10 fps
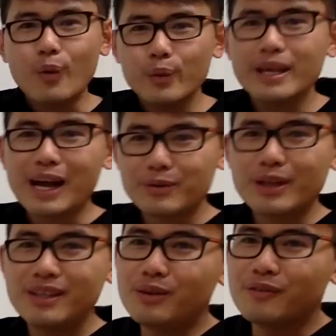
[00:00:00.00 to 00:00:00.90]
we are
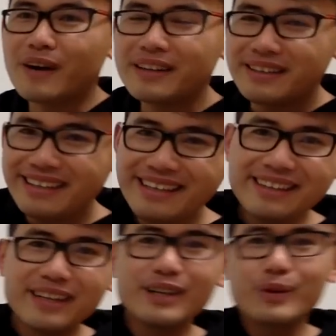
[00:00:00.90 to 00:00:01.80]
ready to find the
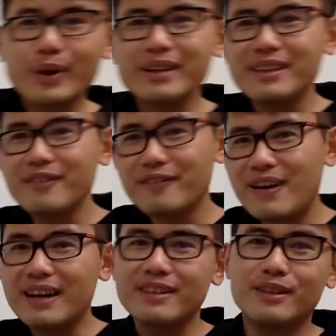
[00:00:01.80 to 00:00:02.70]
integrating
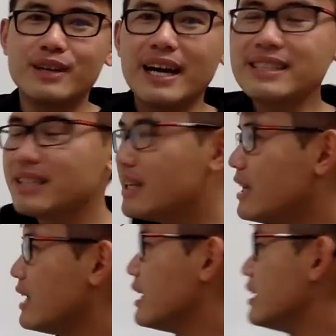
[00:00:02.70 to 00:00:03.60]
factor, right?
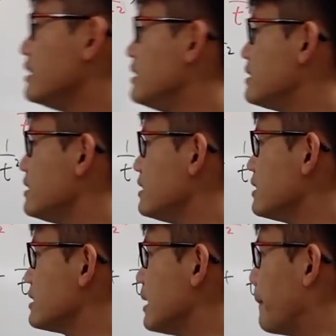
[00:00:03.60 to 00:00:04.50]
this
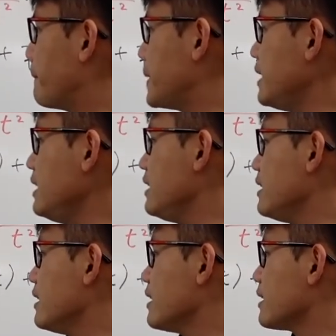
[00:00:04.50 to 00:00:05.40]
is the p
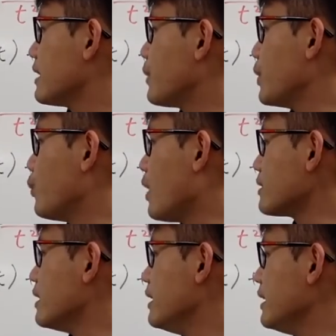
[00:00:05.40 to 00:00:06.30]
that we want.
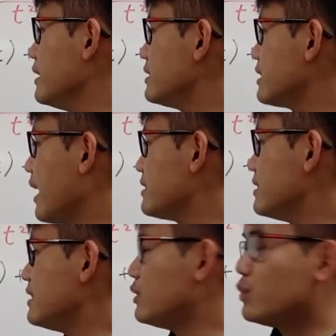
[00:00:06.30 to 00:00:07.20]
In this case,
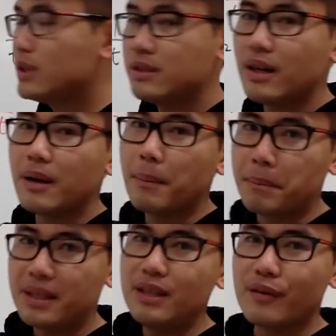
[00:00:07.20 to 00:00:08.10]
this is the
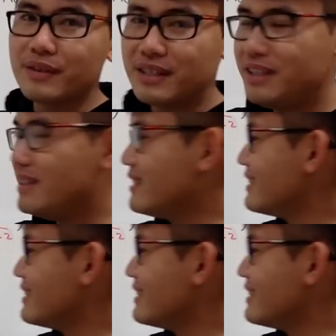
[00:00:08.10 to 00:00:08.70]
p of t,